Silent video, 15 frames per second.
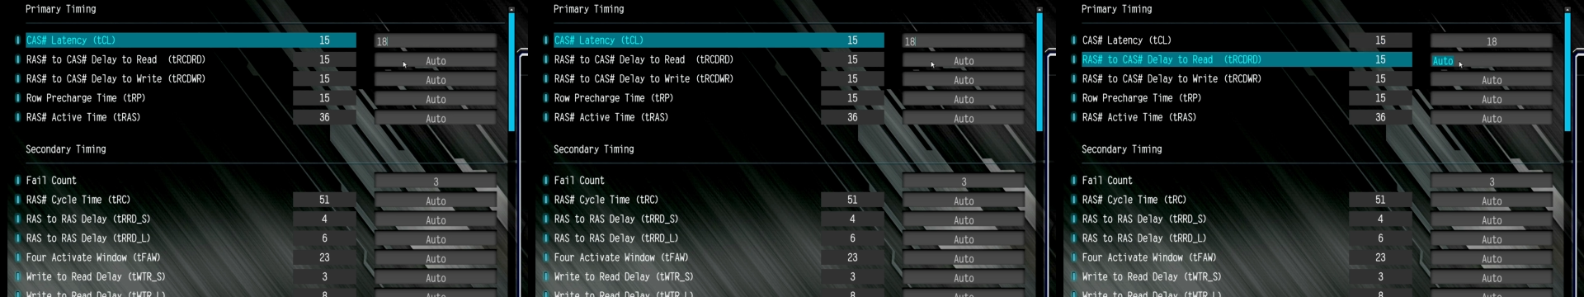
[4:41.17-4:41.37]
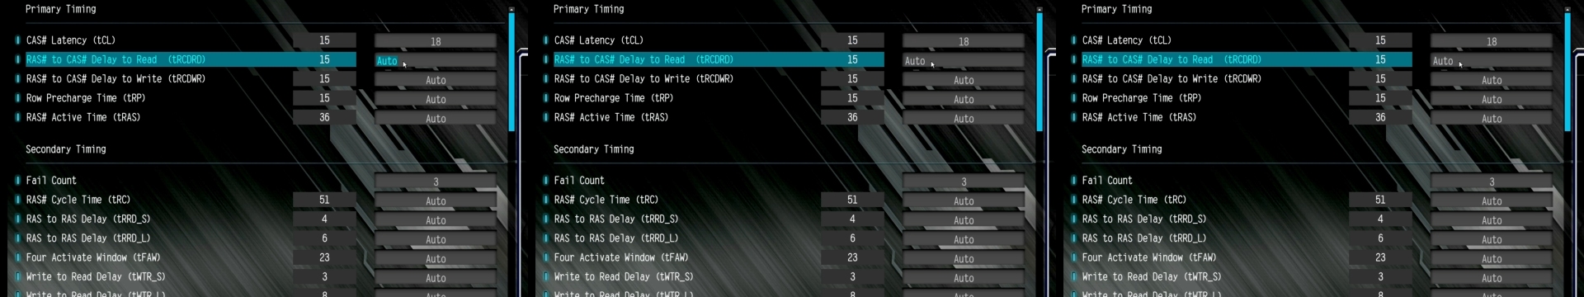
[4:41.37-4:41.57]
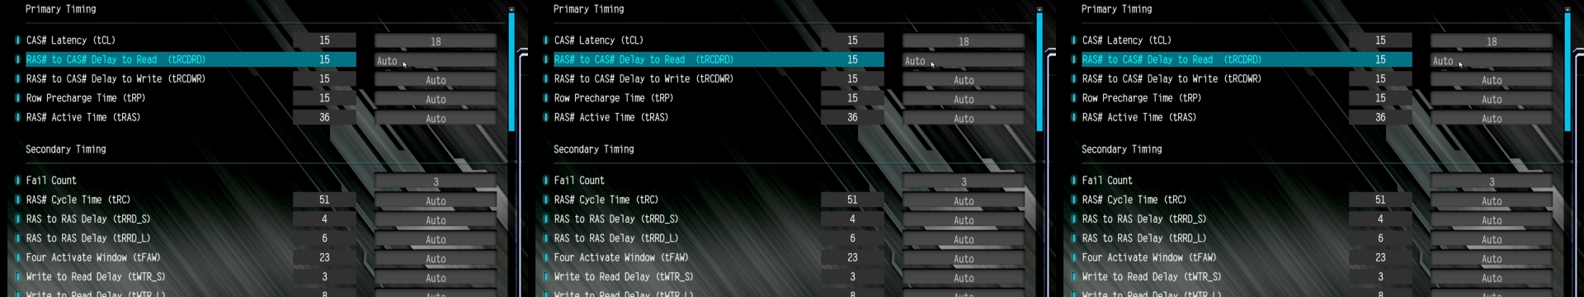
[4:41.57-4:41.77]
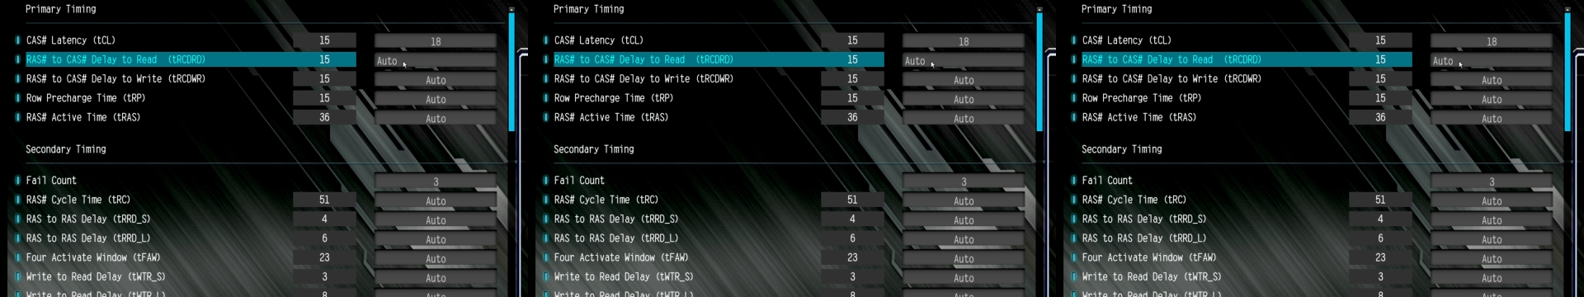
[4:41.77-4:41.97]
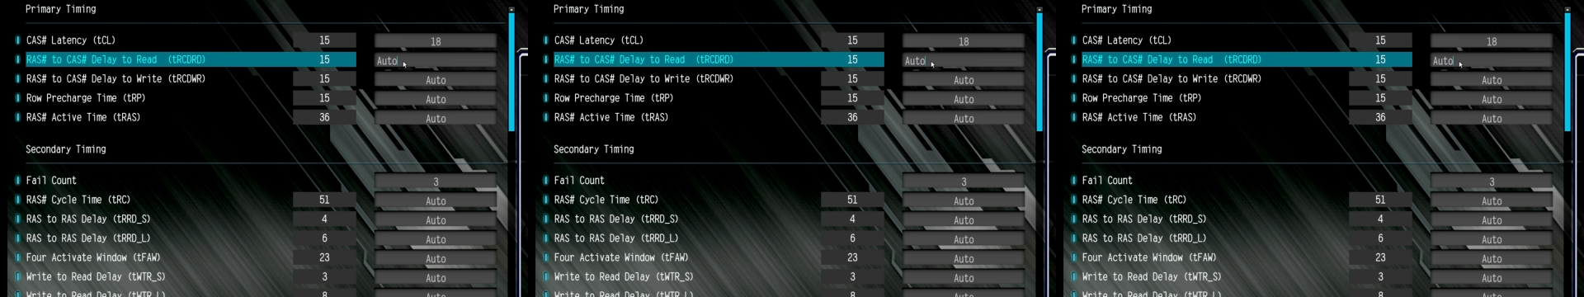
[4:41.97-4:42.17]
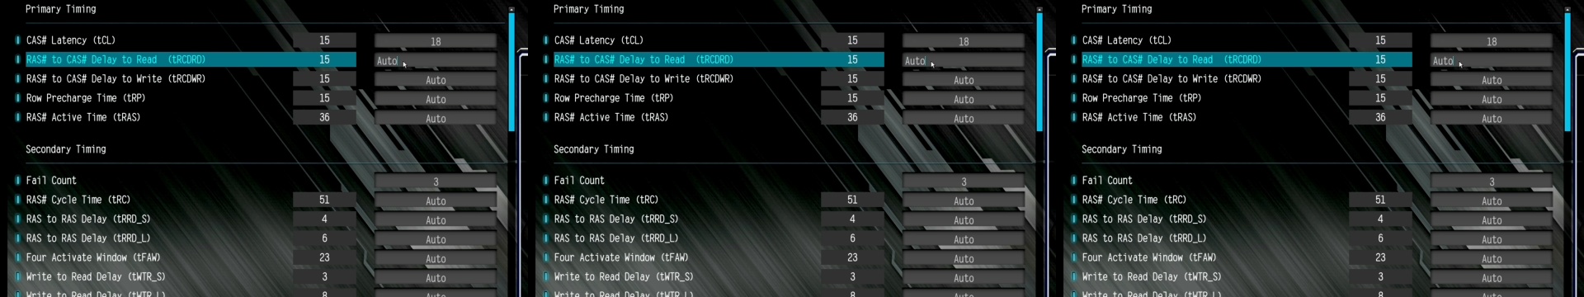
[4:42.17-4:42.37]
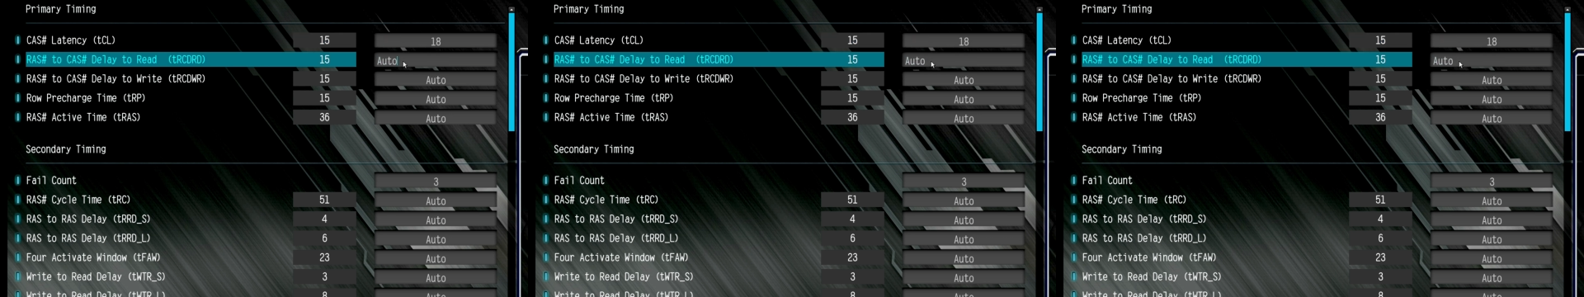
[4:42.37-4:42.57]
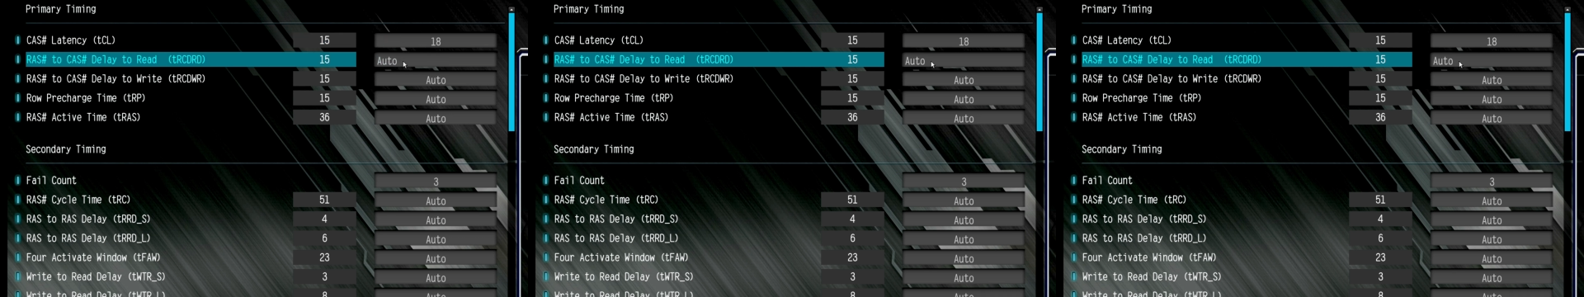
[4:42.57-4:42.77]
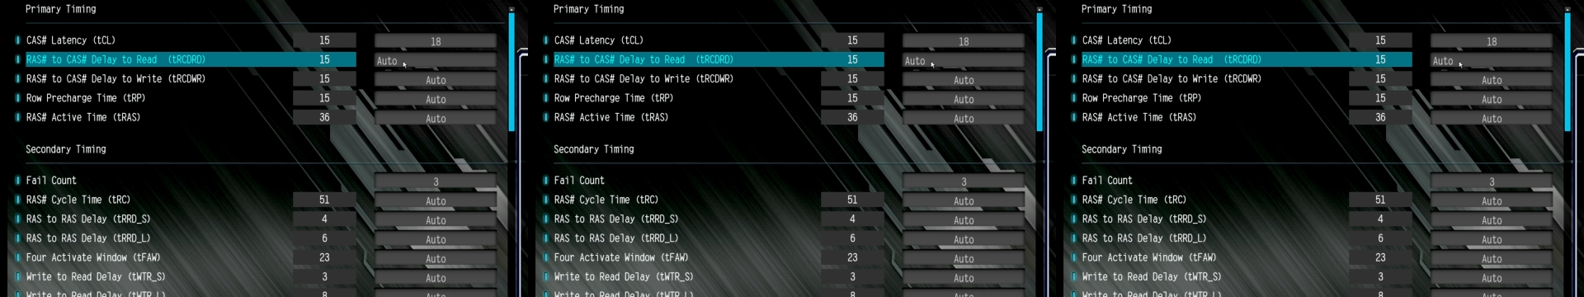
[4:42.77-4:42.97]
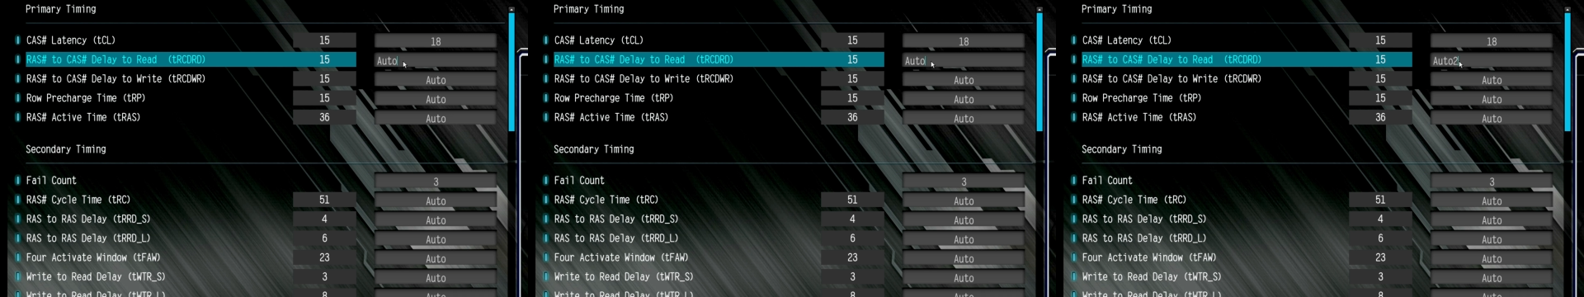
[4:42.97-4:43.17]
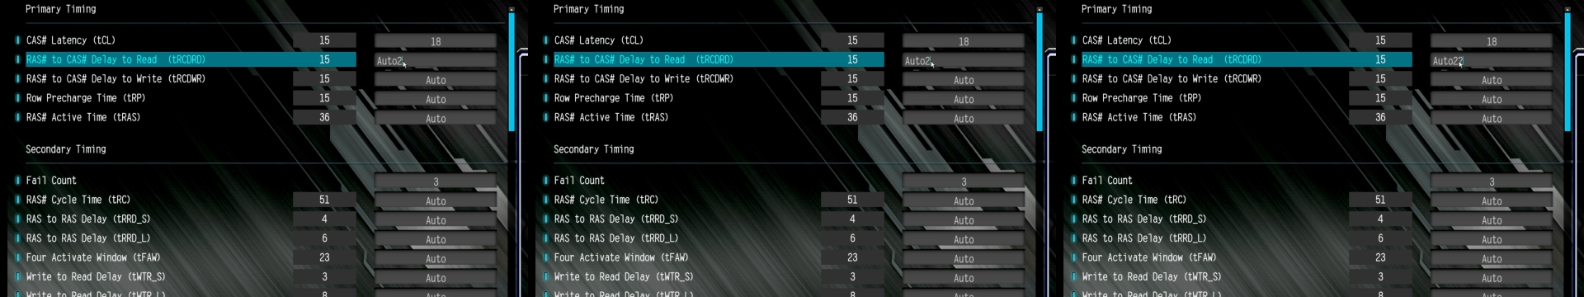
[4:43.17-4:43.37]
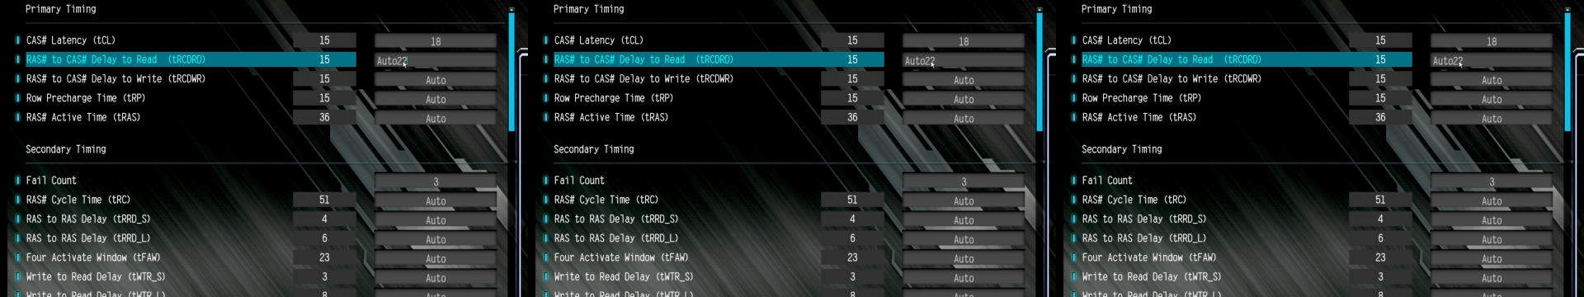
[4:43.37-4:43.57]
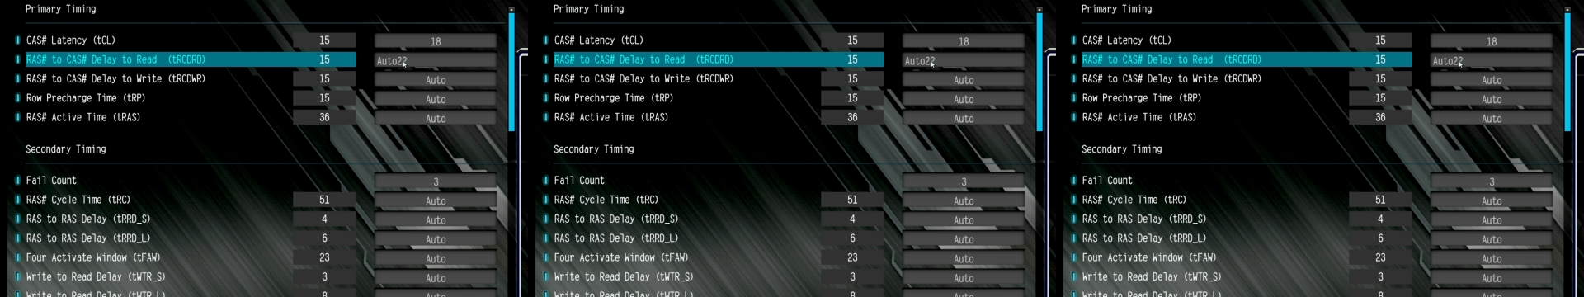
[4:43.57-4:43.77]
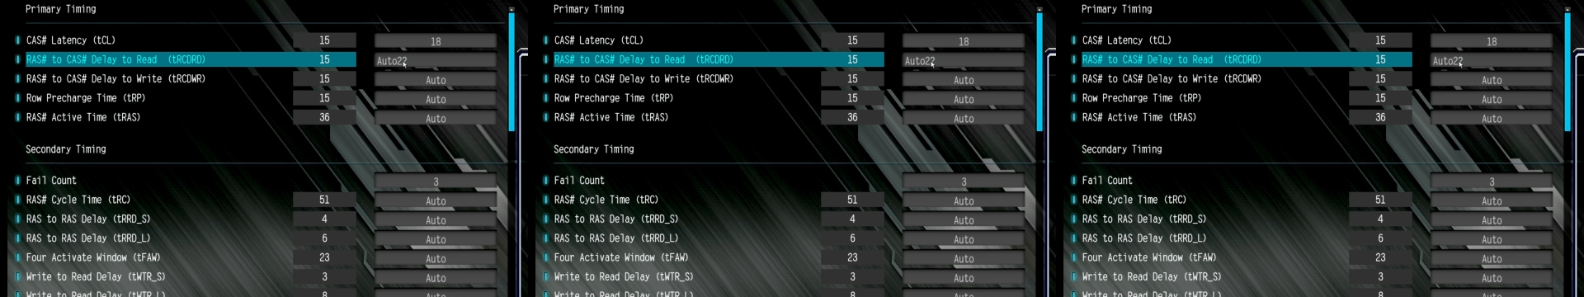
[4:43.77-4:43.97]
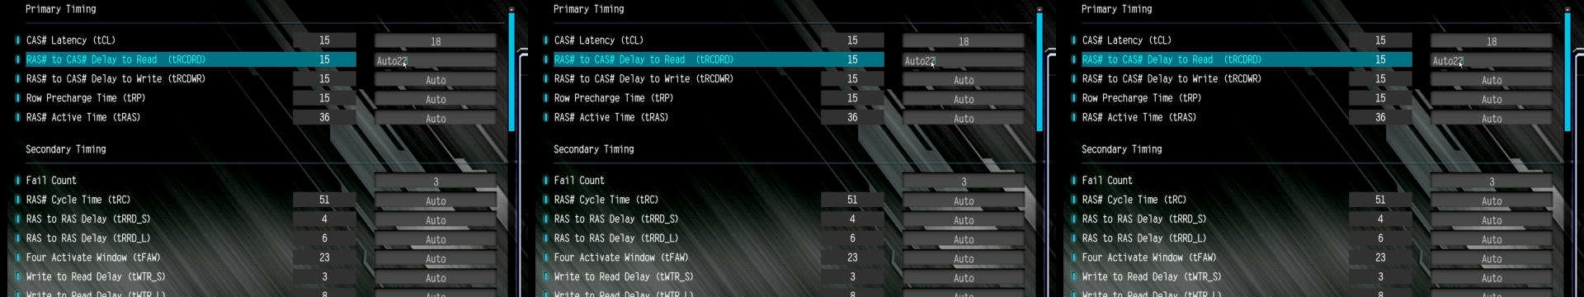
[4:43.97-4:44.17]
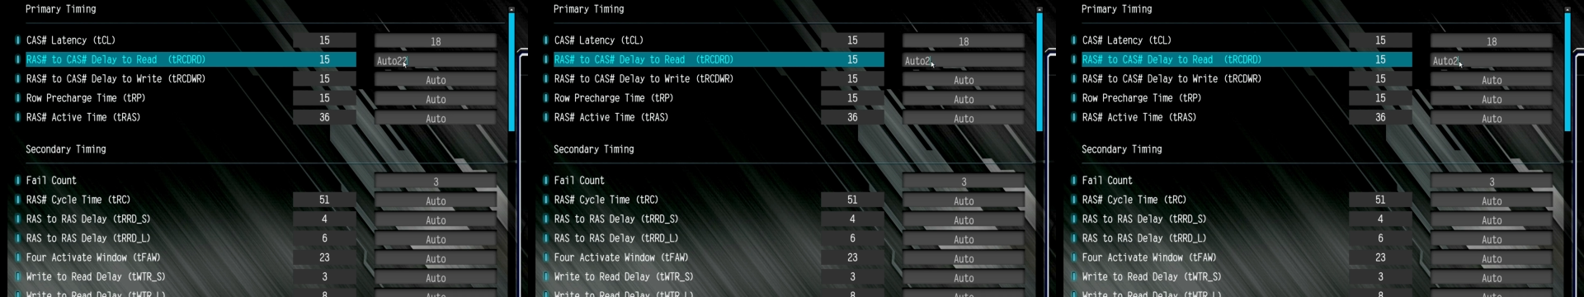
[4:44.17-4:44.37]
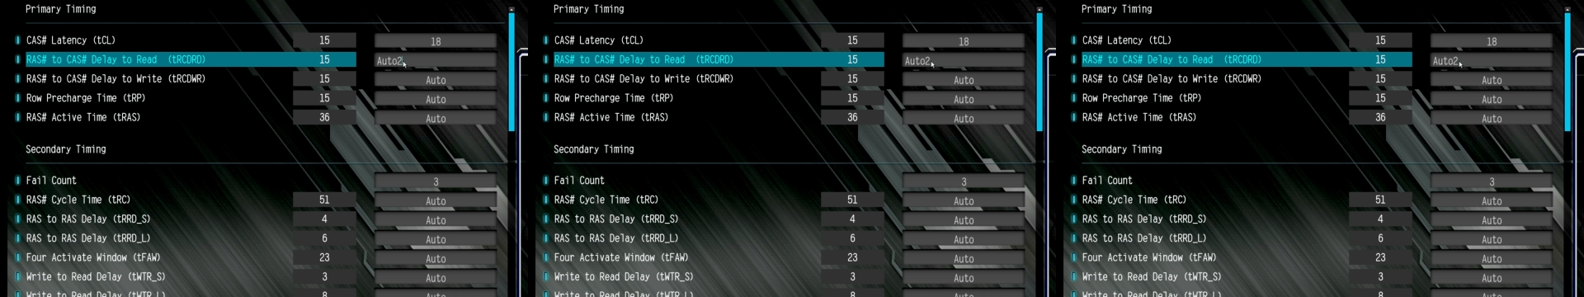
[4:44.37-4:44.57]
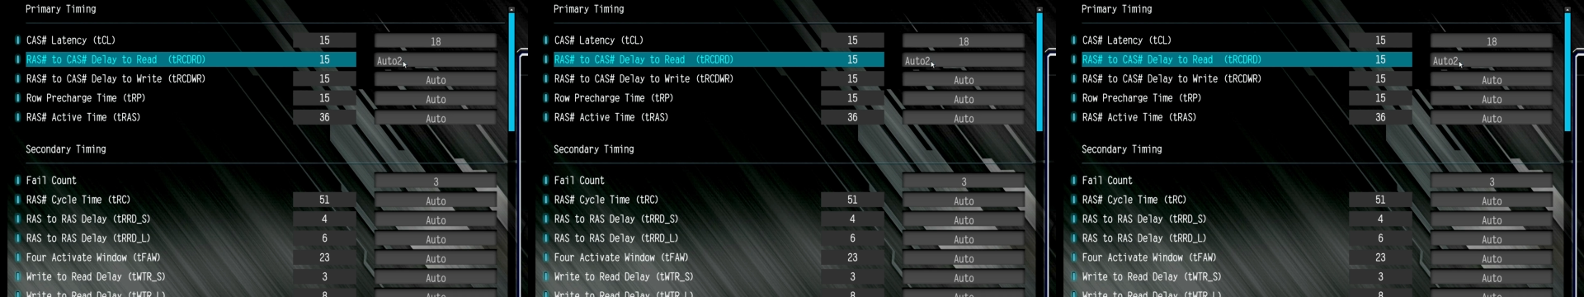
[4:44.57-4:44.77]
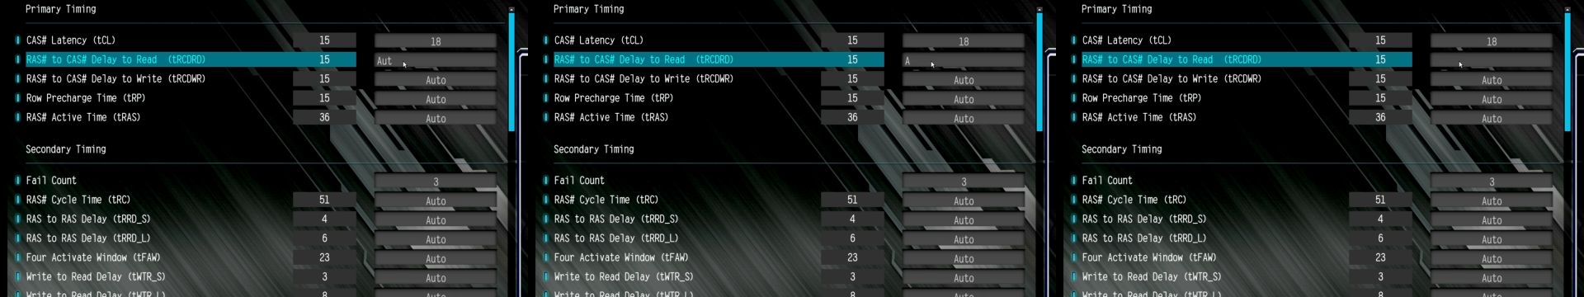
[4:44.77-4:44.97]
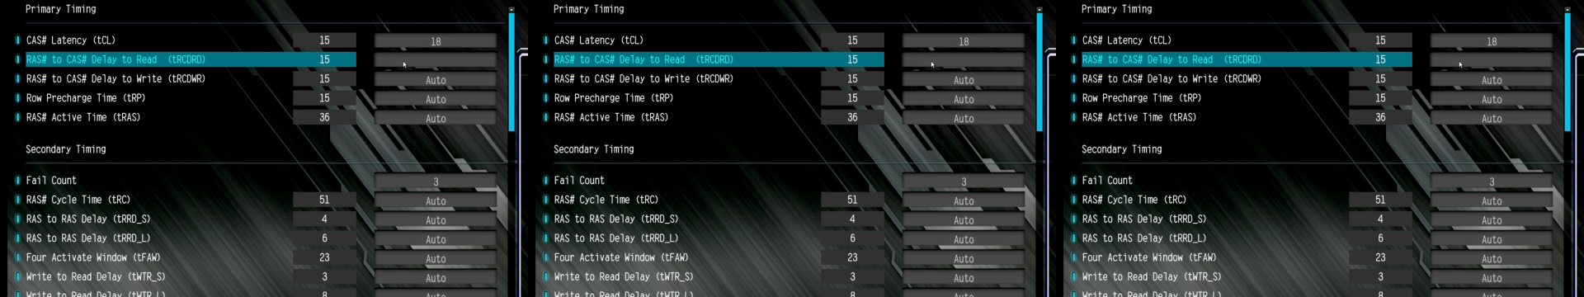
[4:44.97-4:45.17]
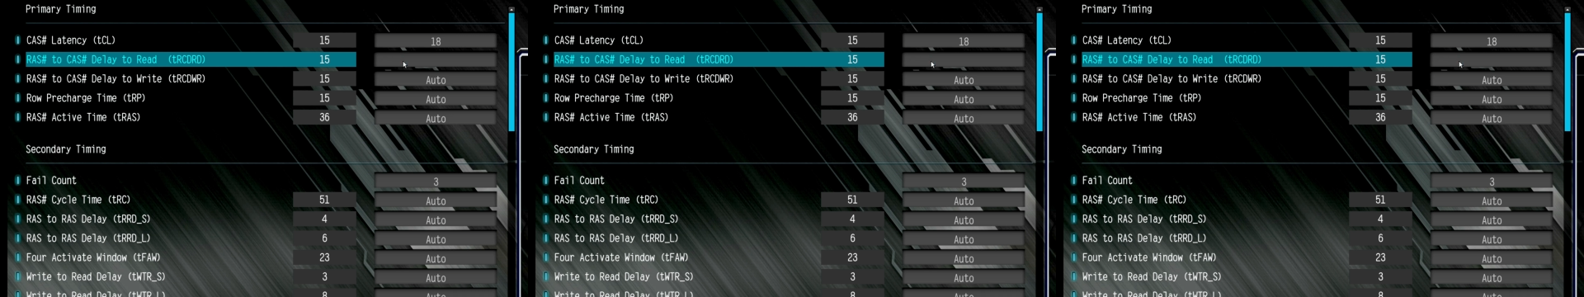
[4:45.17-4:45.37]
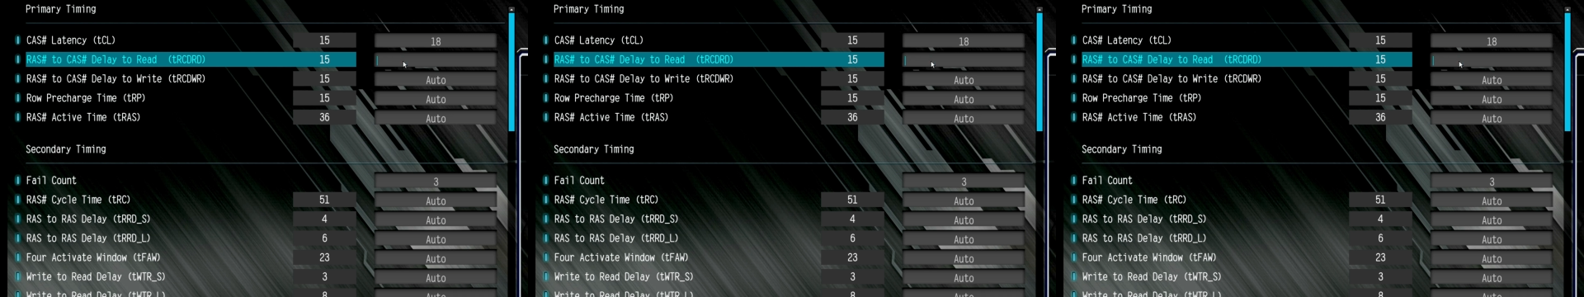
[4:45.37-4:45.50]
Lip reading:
Nobody's mouth can be seen.